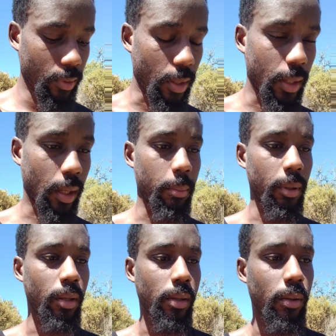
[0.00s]
it could
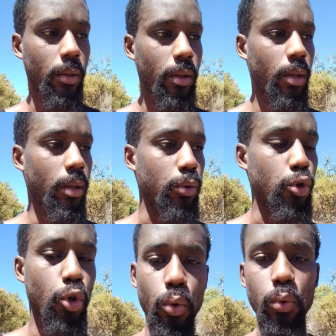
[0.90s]
be
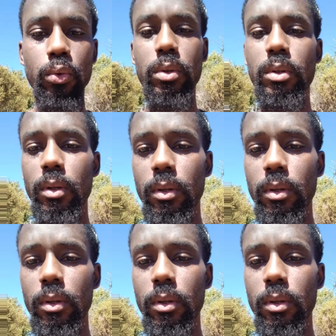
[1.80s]
used